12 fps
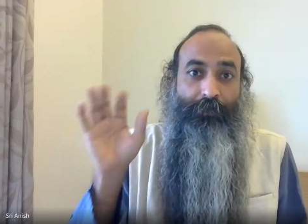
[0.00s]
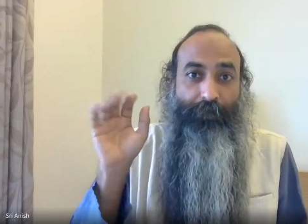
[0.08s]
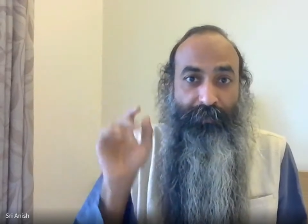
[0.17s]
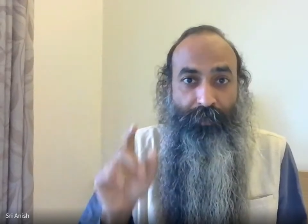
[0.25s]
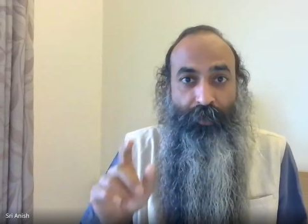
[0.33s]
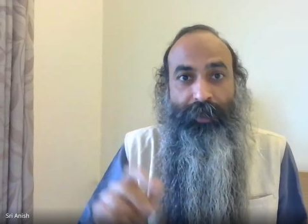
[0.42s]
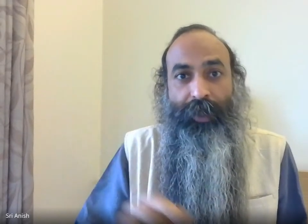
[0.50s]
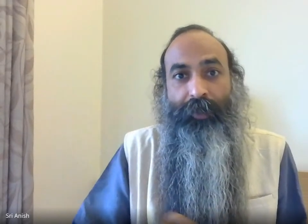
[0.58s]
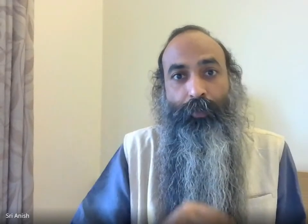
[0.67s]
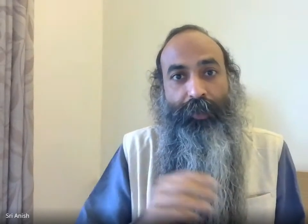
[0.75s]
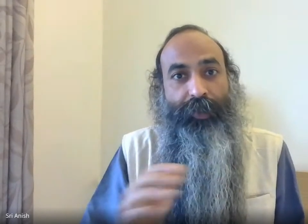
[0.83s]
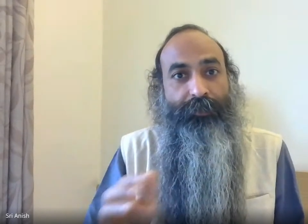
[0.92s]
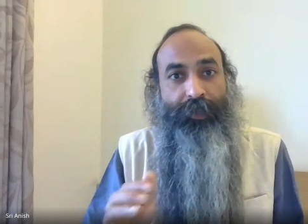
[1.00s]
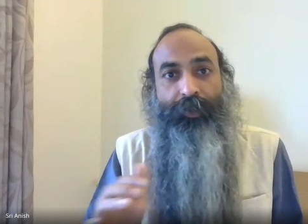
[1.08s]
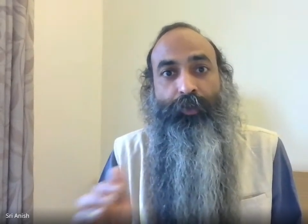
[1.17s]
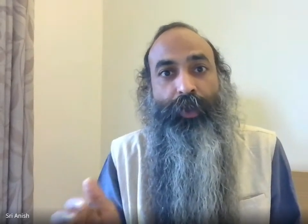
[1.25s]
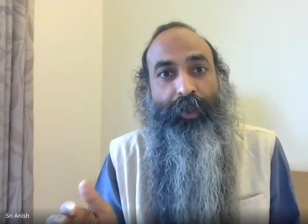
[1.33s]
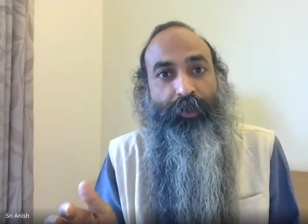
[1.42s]
Before that, whatever
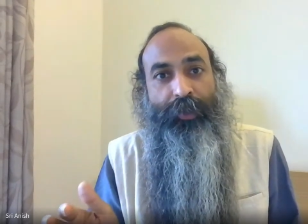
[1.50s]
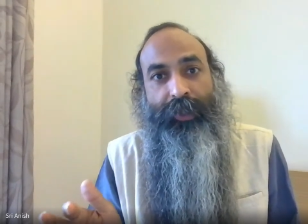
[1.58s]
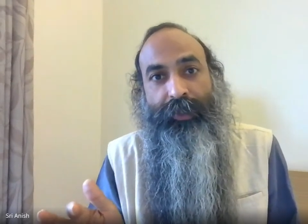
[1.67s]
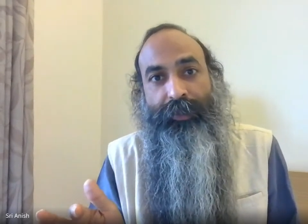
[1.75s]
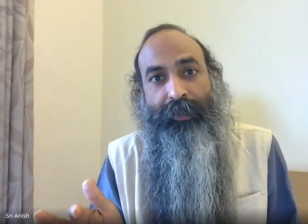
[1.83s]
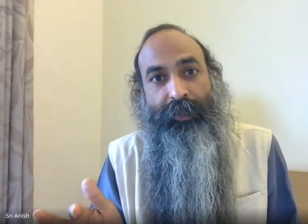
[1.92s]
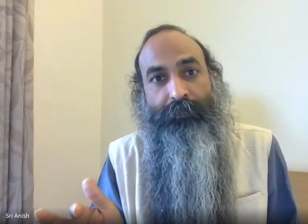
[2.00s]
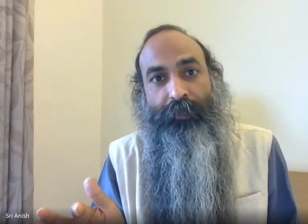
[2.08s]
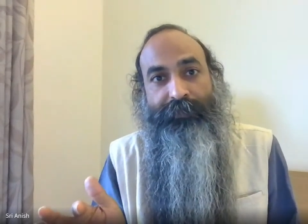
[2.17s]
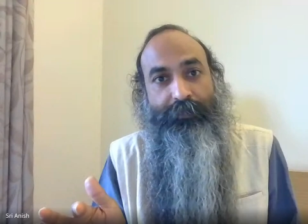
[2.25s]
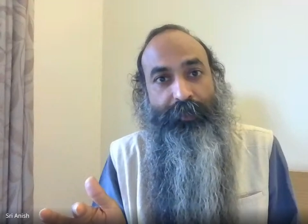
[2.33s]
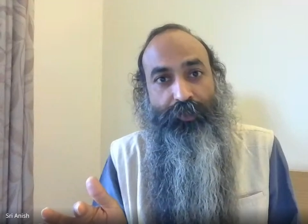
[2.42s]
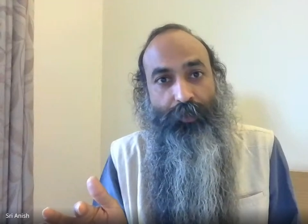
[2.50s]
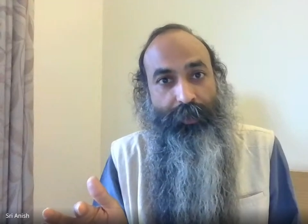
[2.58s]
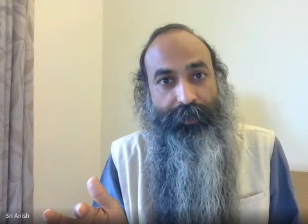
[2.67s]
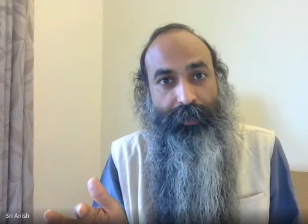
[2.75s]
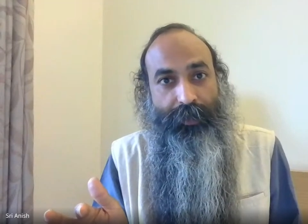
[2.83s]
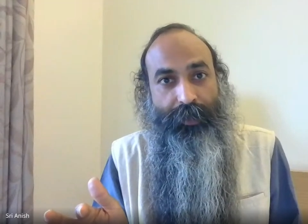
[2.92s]
you are doing in the name of spiritual
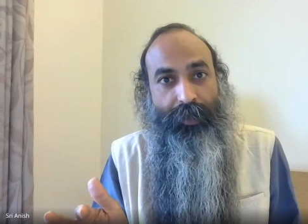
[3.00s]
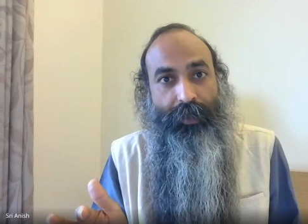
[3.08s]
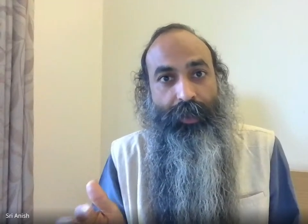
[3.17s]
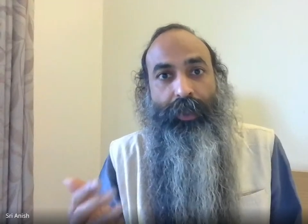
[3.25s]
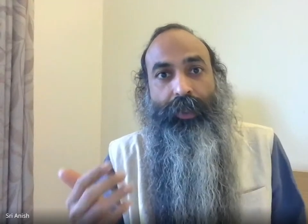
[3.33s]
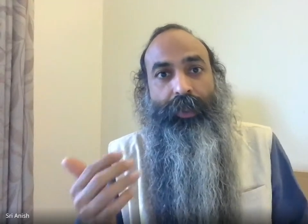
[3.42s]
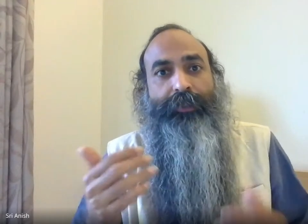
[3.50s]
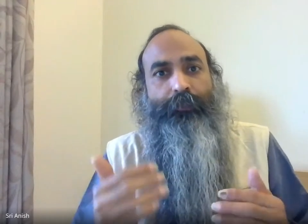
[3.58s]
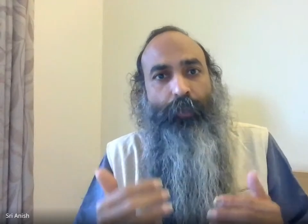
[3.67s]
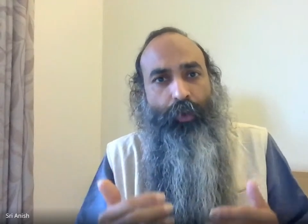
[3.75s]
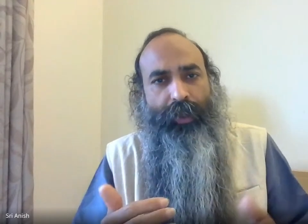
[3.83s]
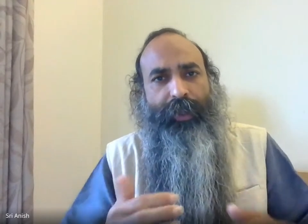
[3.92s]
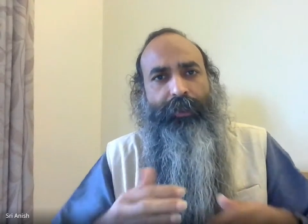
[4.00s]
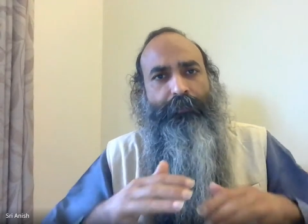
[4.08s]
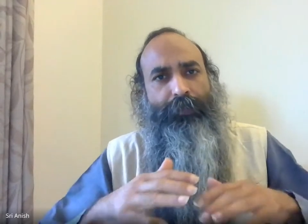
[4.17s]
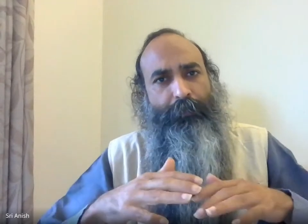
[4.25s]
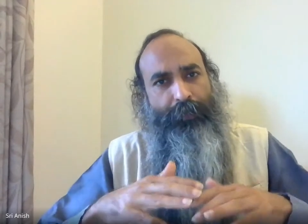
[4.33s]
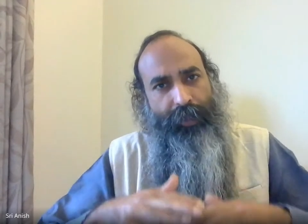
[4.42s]
journey is more like
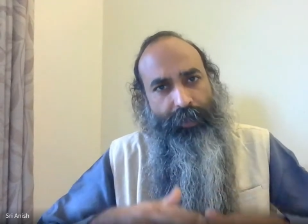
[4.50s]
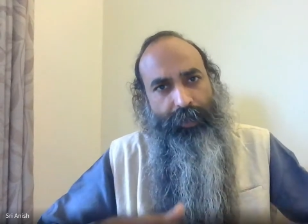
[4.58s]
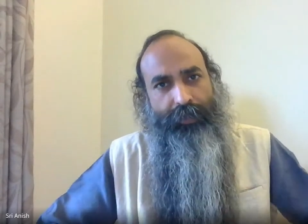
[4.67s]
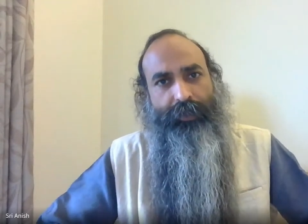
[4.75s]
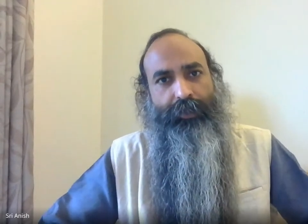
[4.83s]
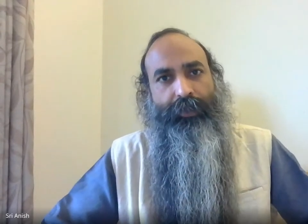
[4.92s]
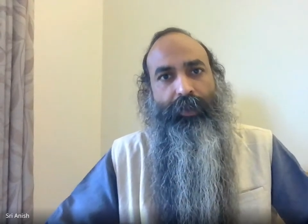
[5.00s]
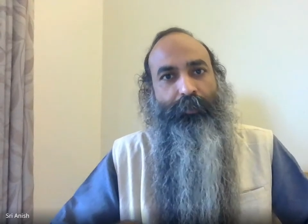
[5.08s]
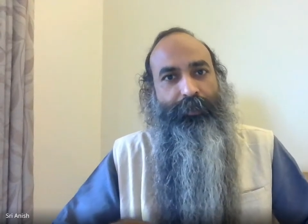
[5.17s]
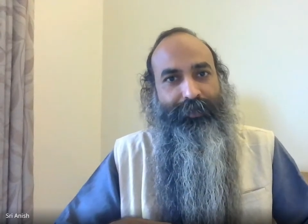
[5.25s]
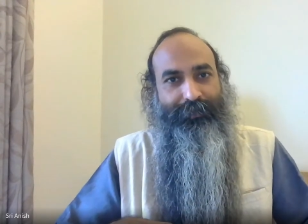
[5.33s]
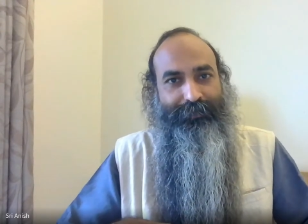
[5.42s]
preparing the ground,